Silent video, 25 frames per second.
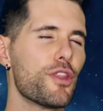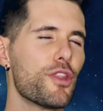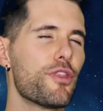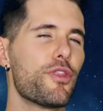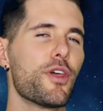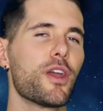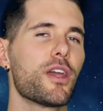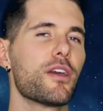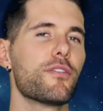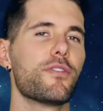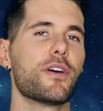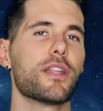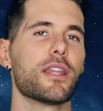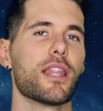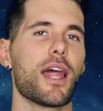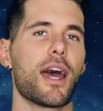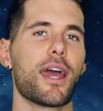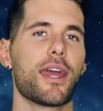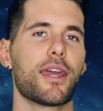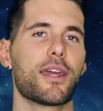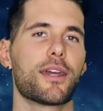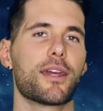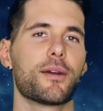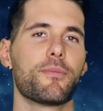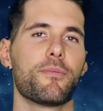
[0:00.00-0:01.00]
think of it
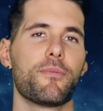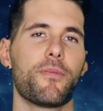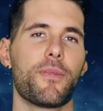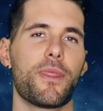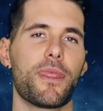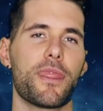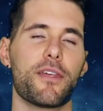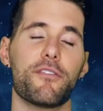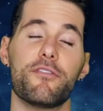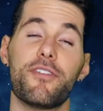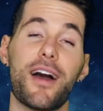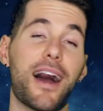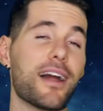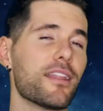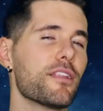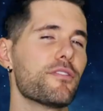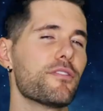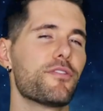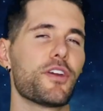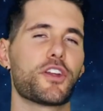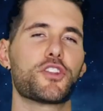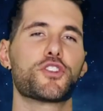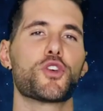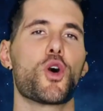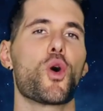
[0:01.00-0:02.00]
like the
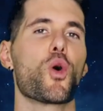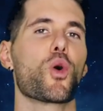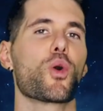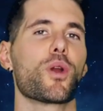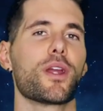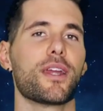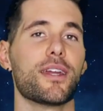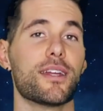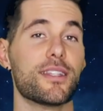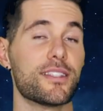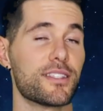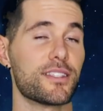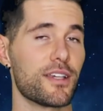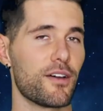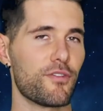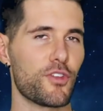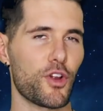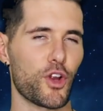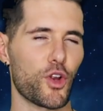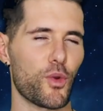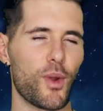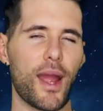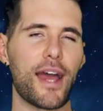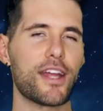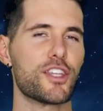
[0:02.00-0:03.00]
valedictorians of their
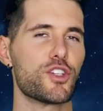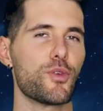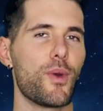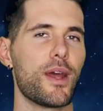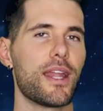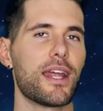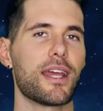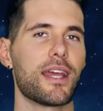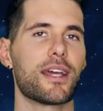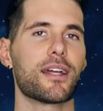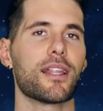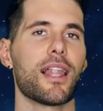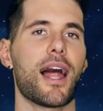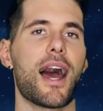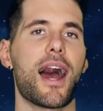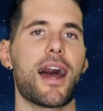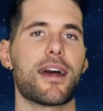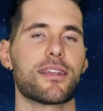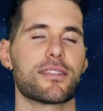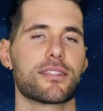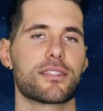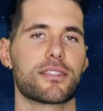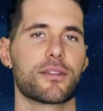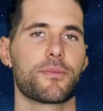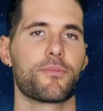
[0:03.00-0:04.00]
graduating
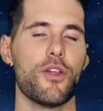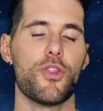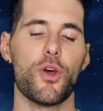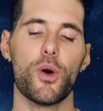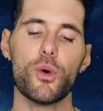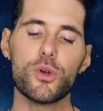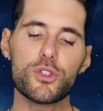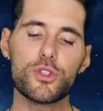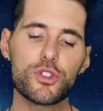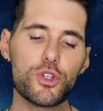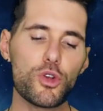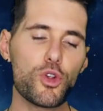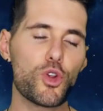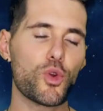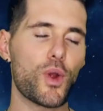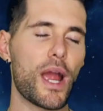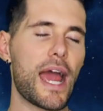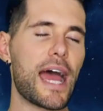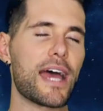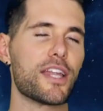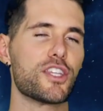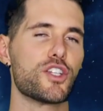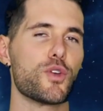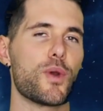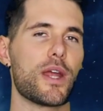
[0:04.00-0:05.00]
class, those who
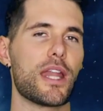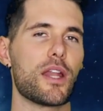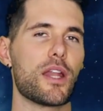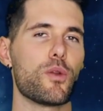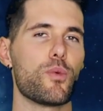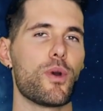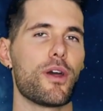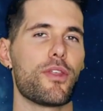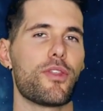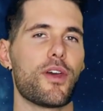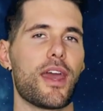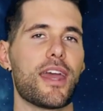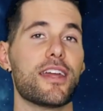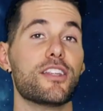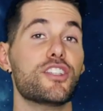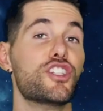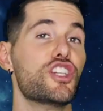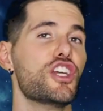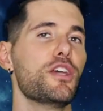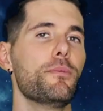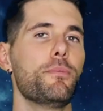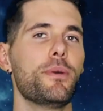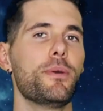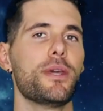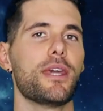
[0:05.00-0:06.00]
graduated with a
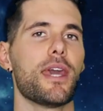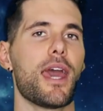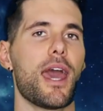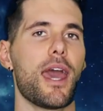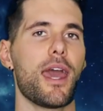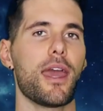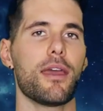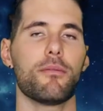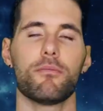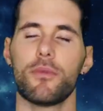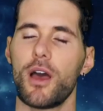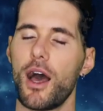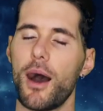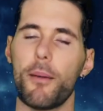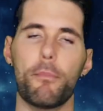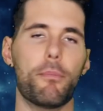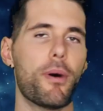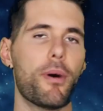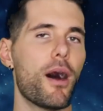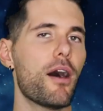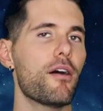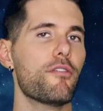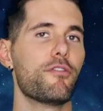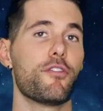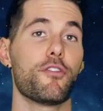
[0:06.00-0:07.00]
GPA
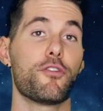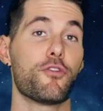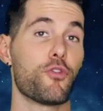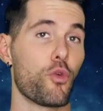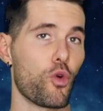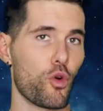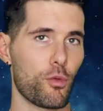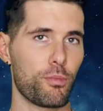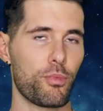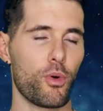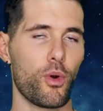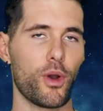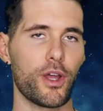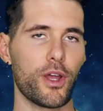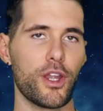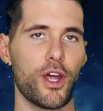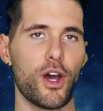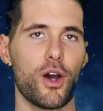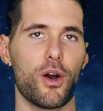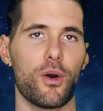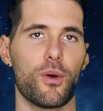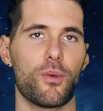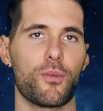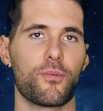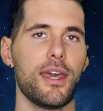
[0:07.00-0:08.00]
above 4.0.